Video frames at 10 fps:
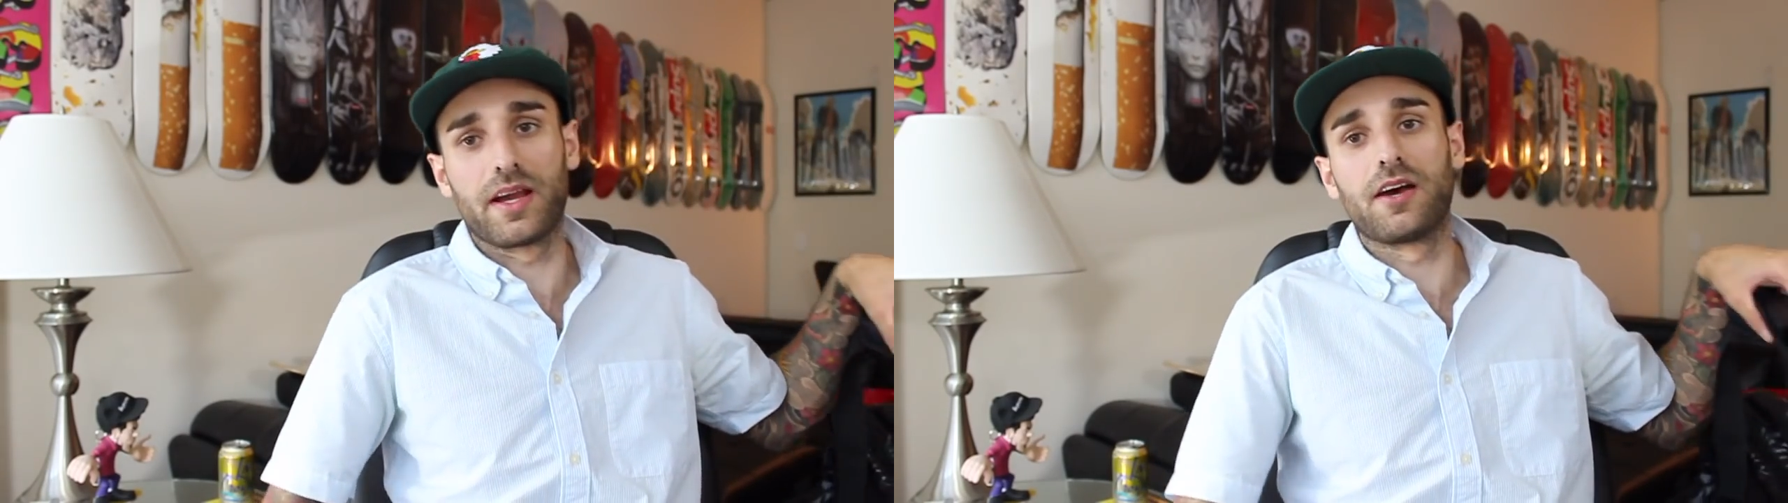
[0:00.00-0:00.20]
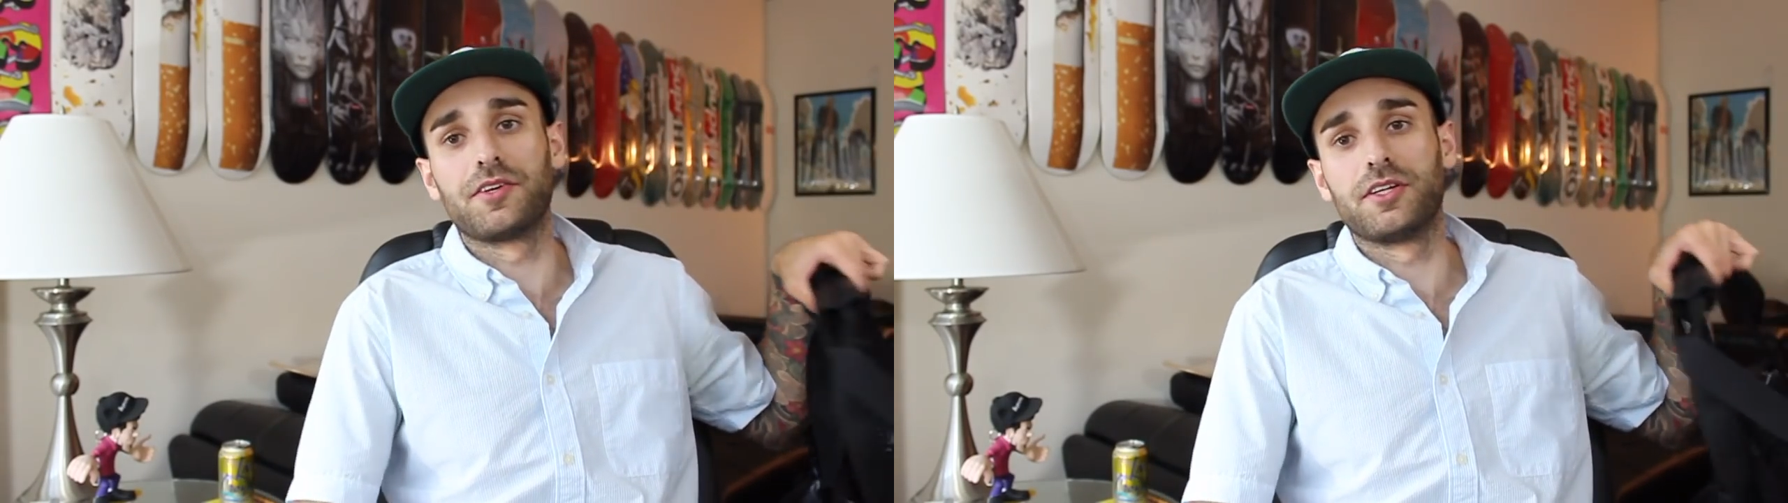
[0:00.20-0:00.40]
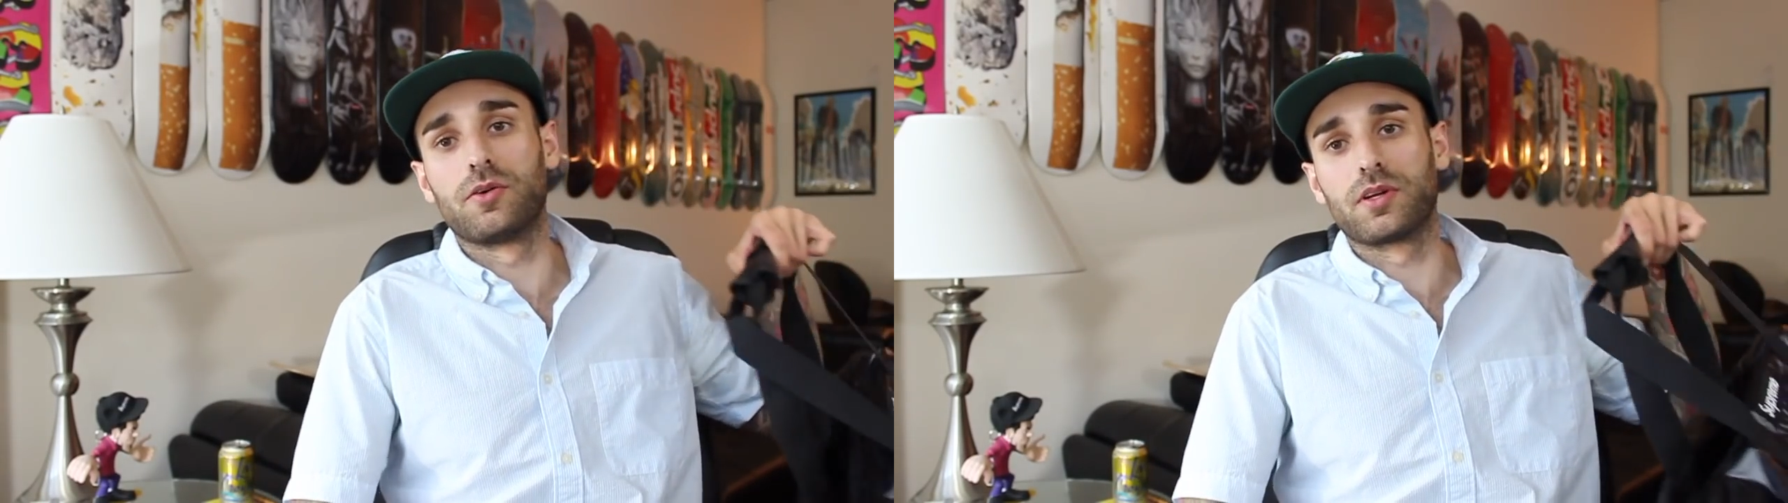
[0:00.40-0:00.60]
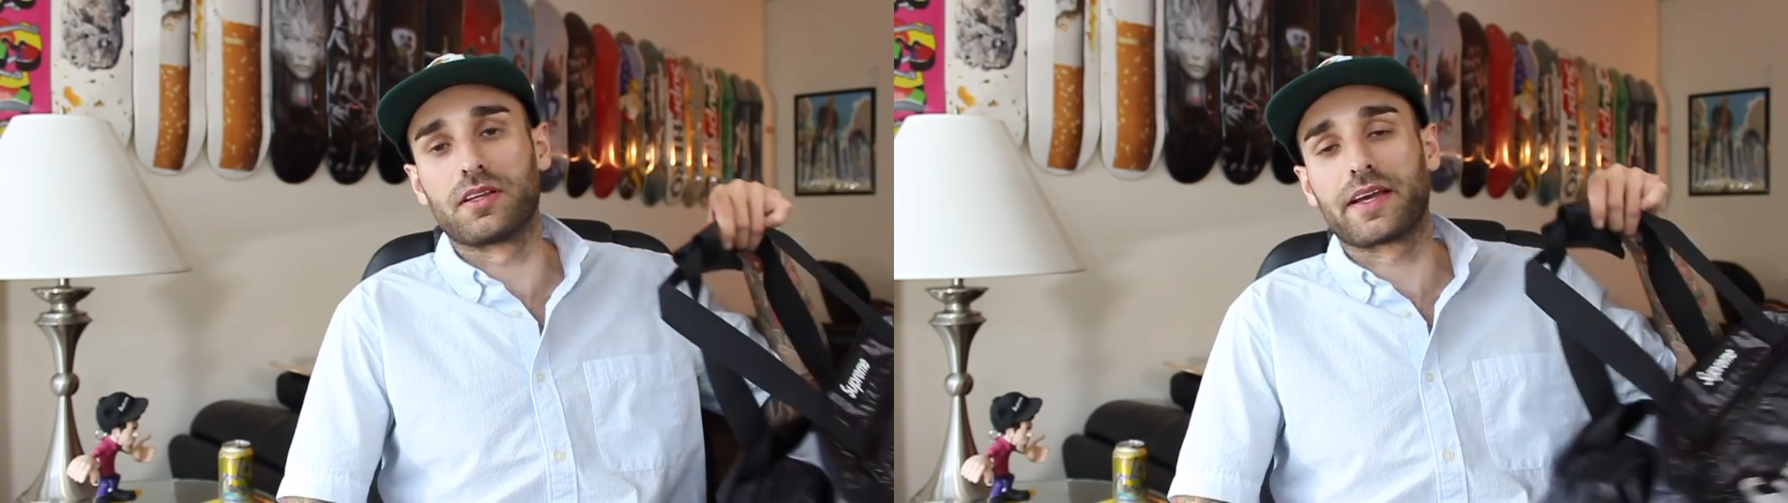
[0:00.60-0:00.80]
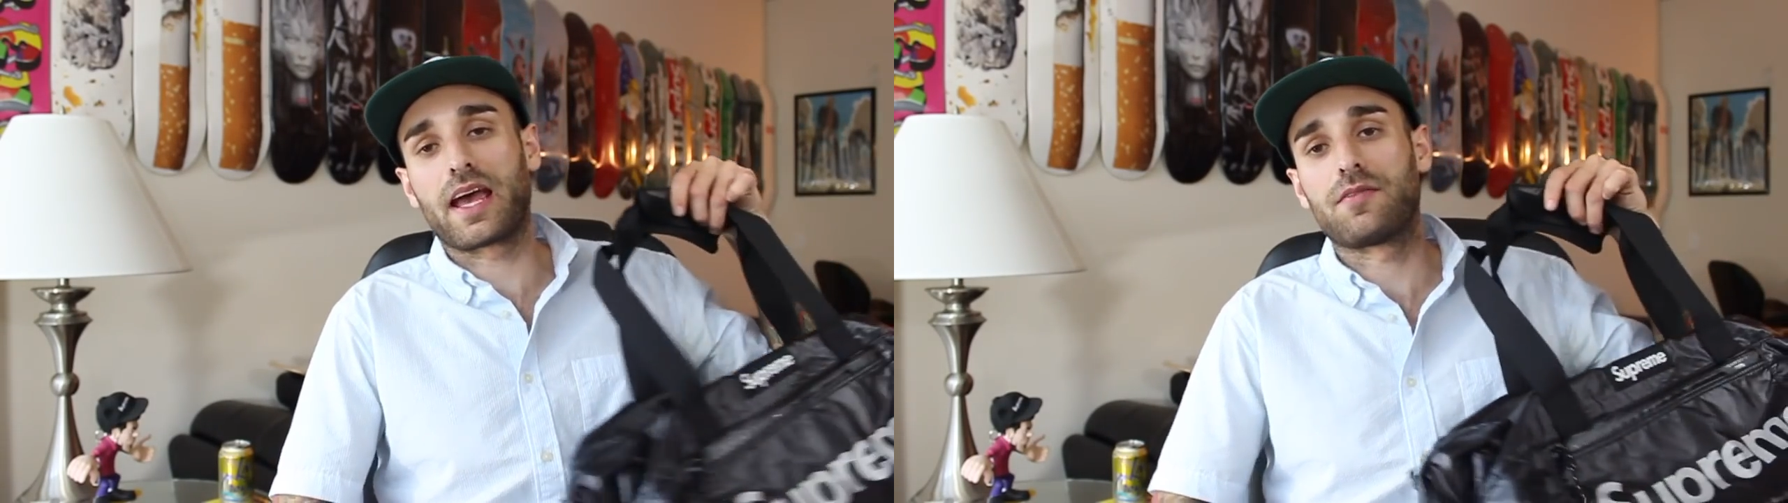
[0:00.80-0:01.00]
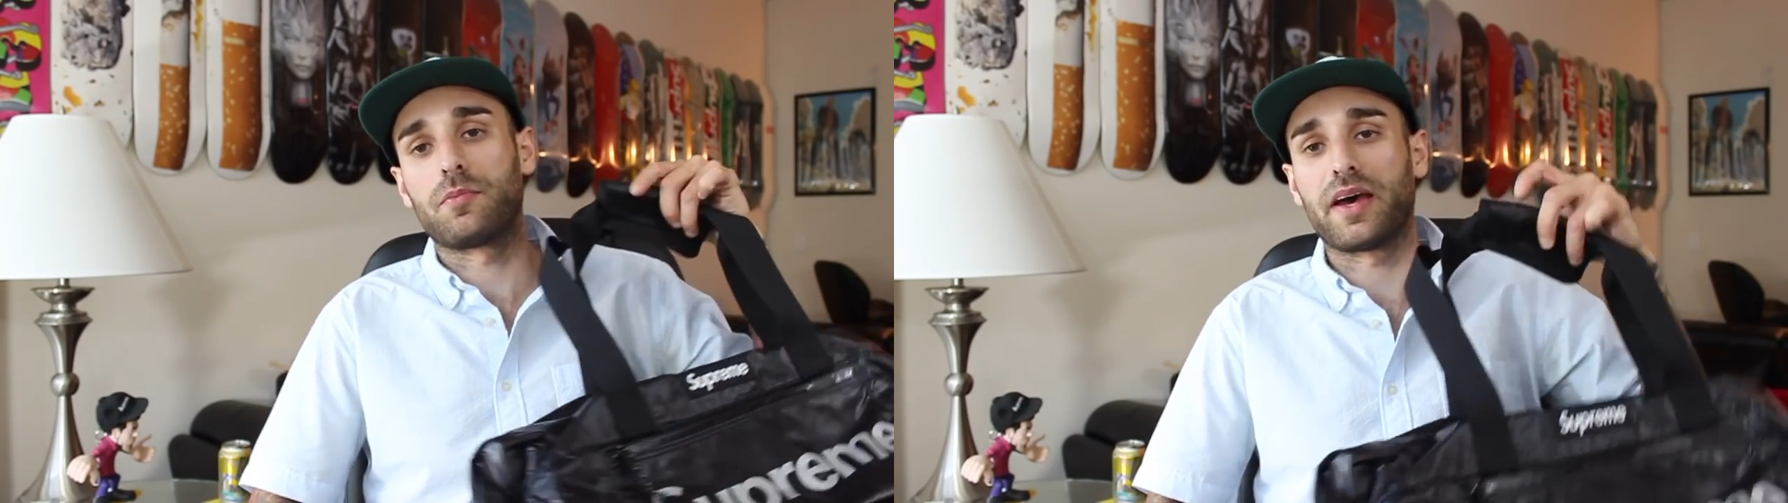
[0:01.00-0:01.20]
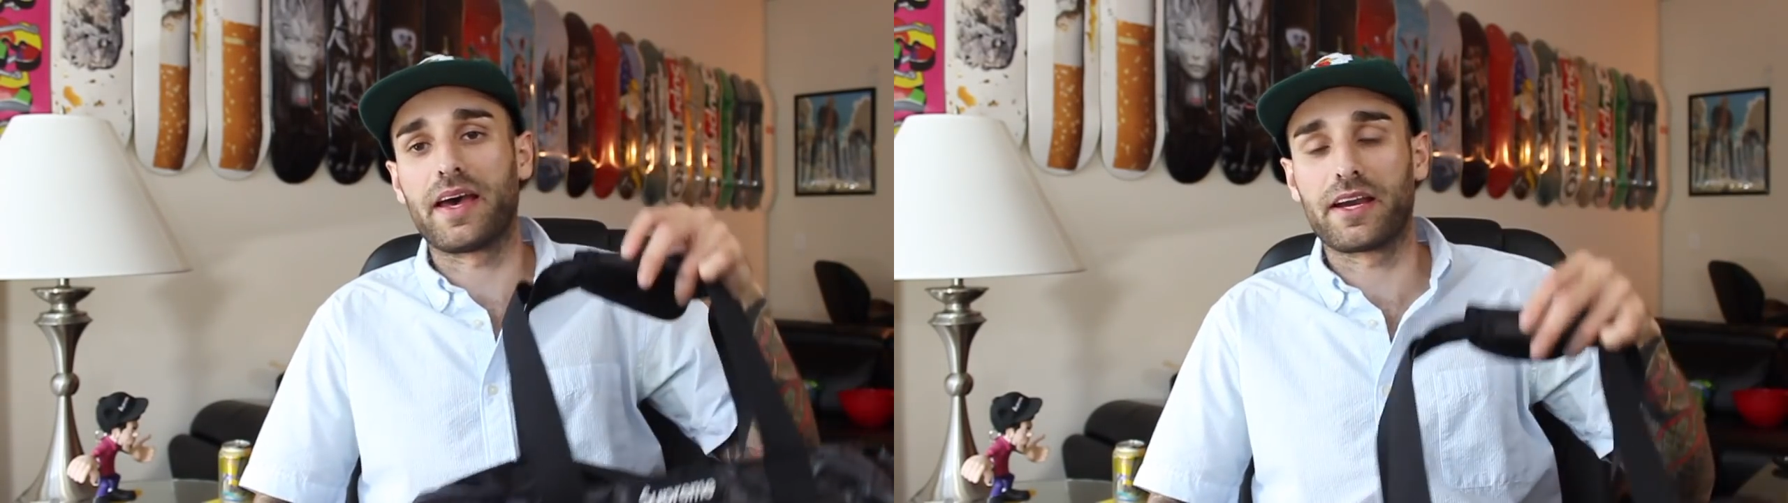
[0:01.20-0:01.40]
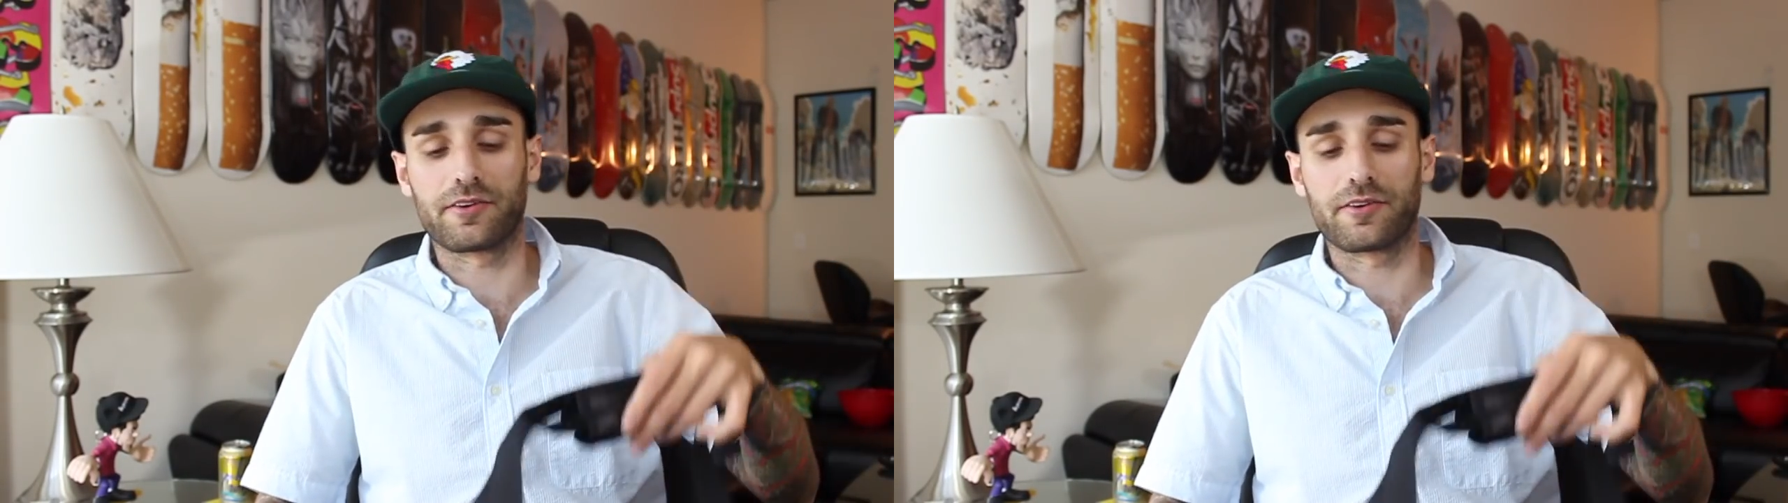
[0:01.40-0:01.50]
around, you don't wanna like have a bag